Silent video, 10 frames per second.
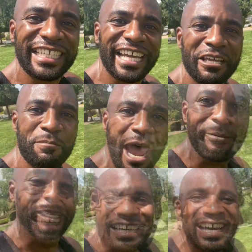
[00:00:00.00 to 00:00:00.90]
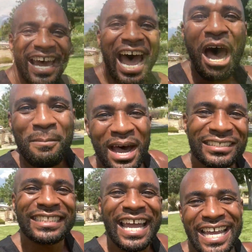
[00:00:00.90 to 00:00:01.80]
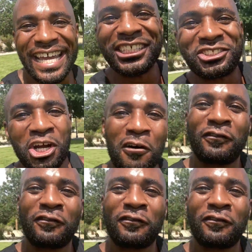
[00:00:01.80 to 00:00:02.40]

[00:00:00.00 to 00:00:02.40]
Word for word: get it, baby. And how about that intro